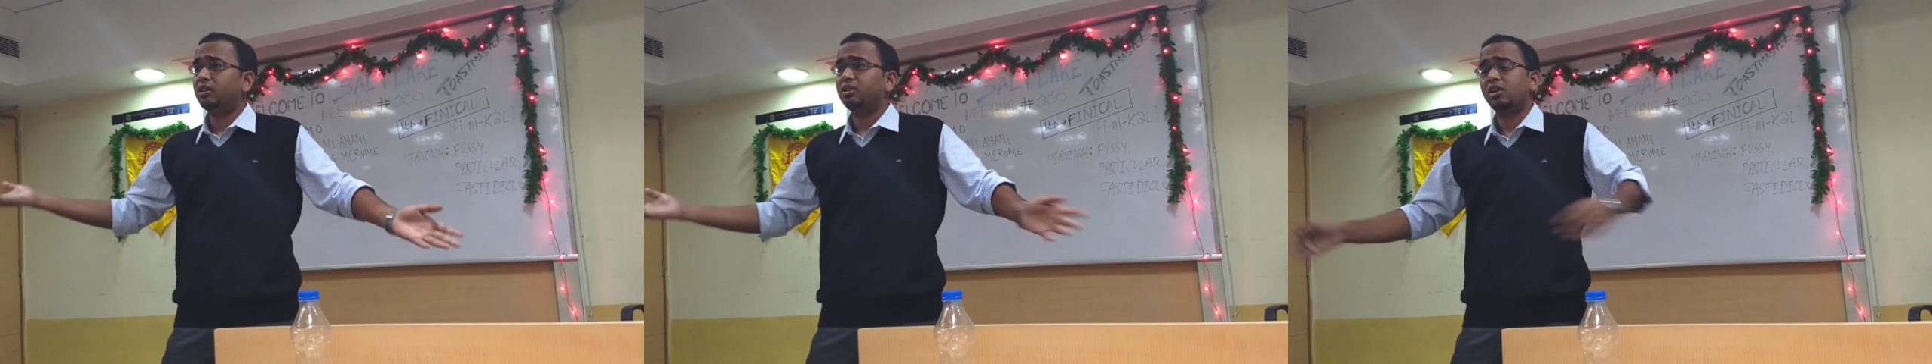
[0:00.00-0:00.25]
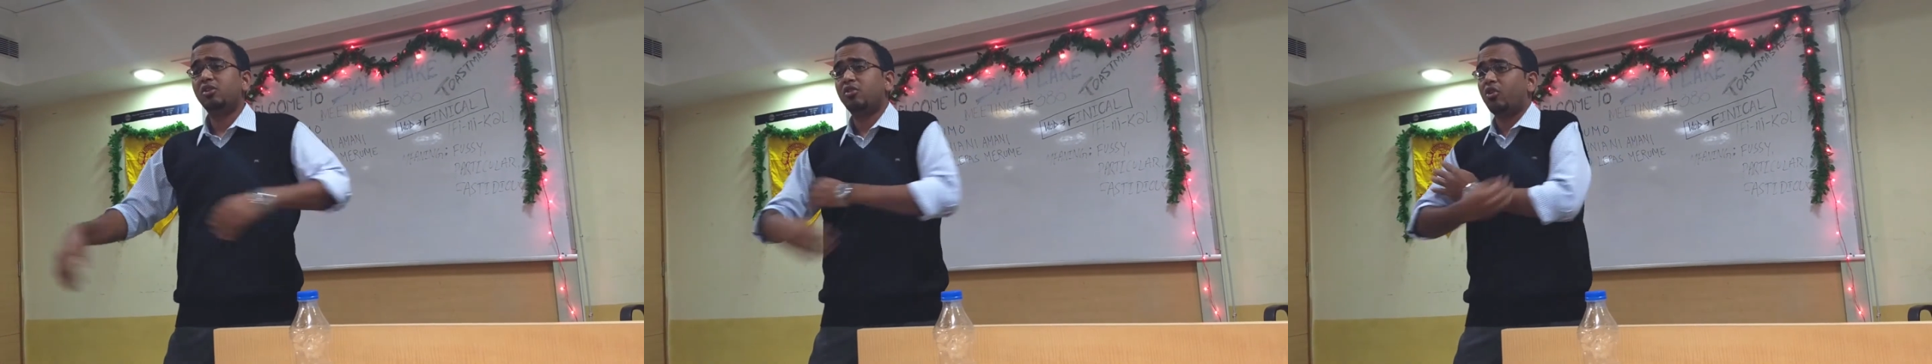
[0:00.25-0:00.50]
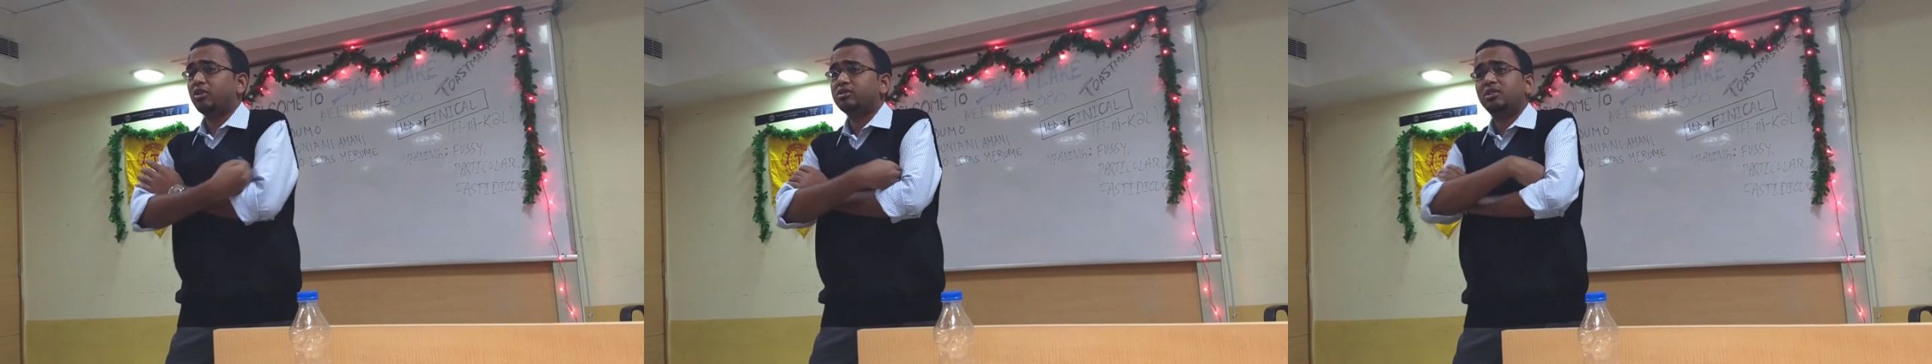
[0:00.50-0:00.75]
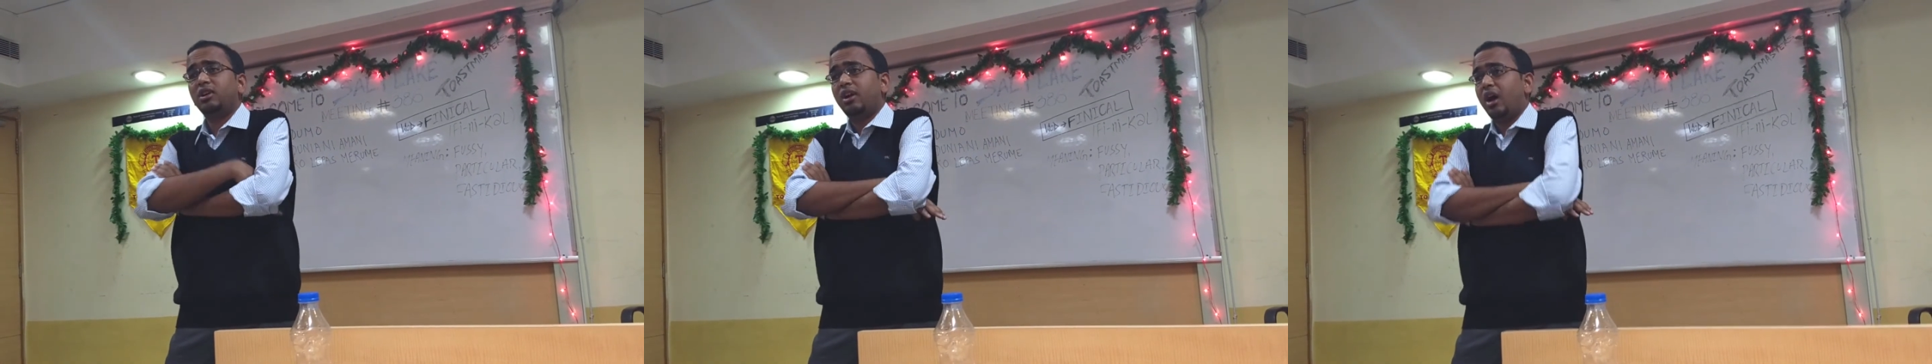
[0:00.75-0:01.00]
They'll
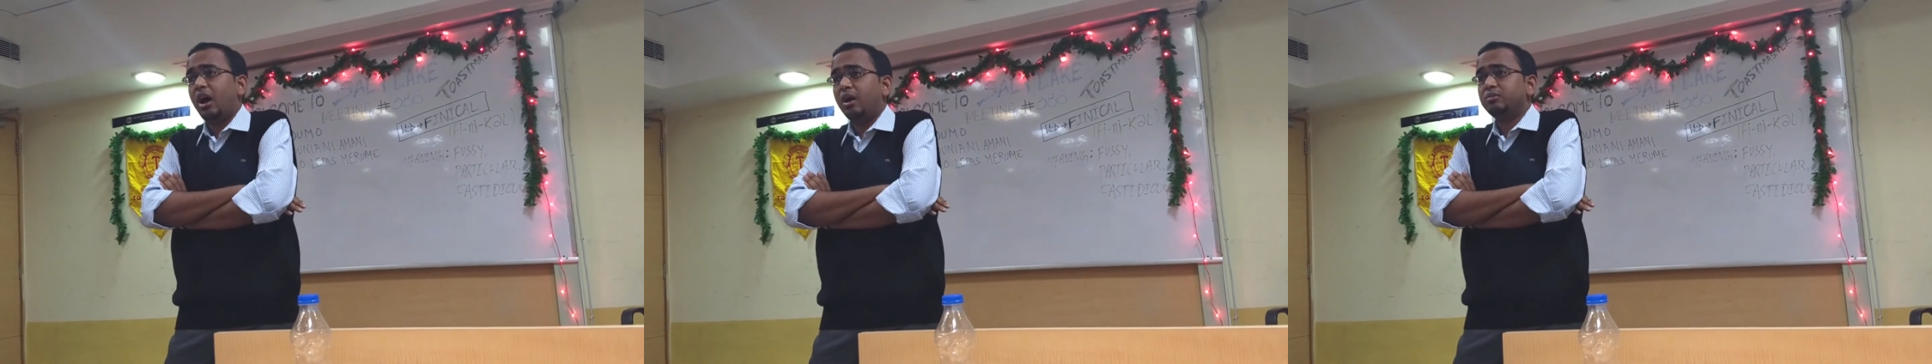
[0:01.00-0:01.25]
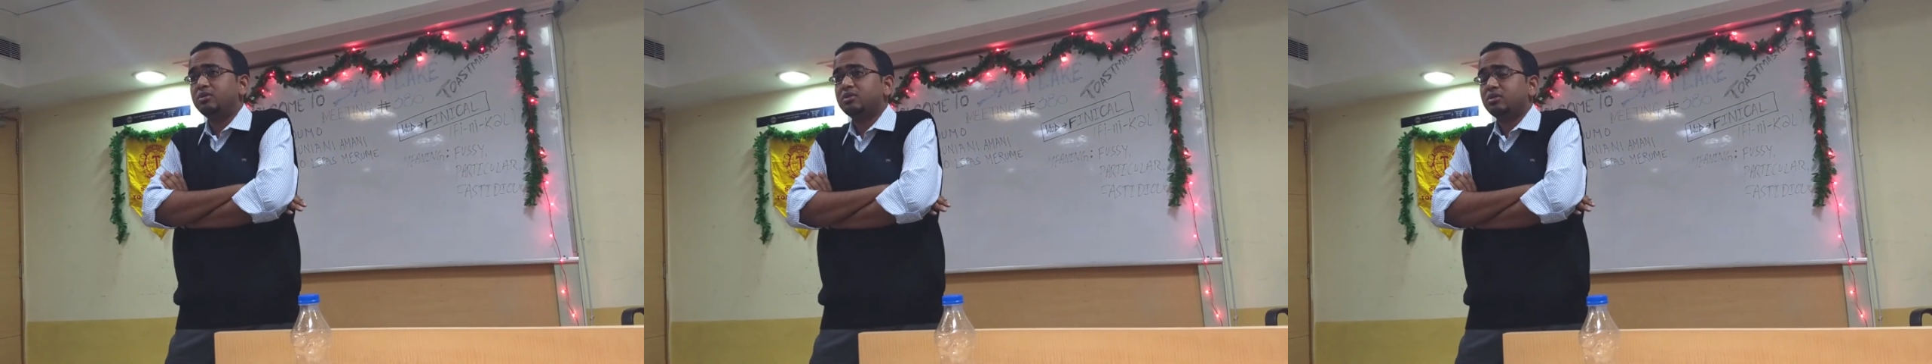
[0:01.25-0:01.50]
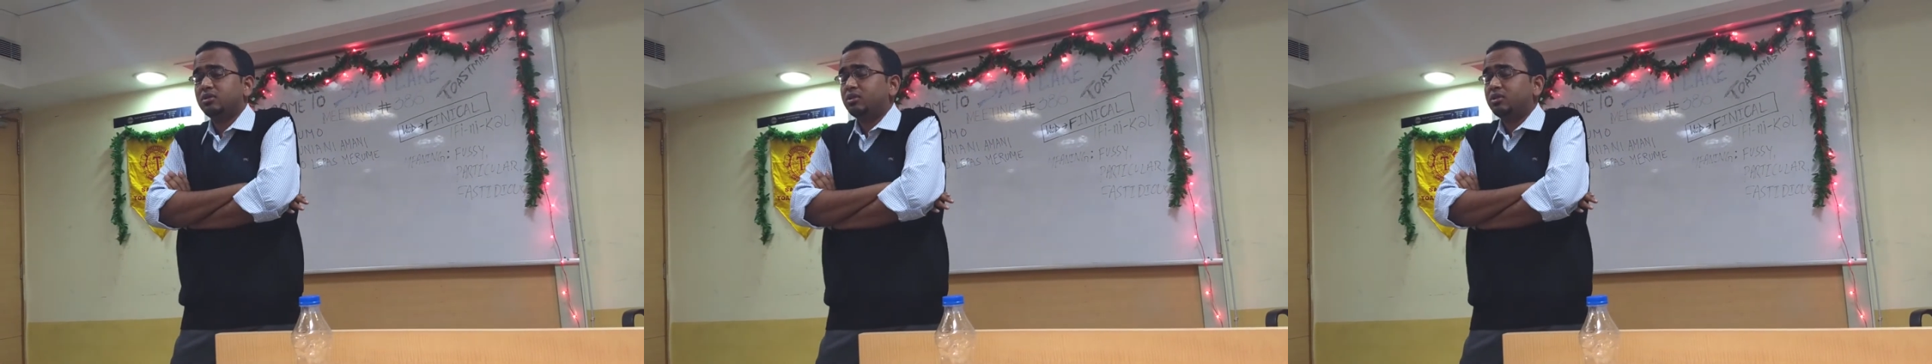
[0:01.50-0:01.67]
cross their arms.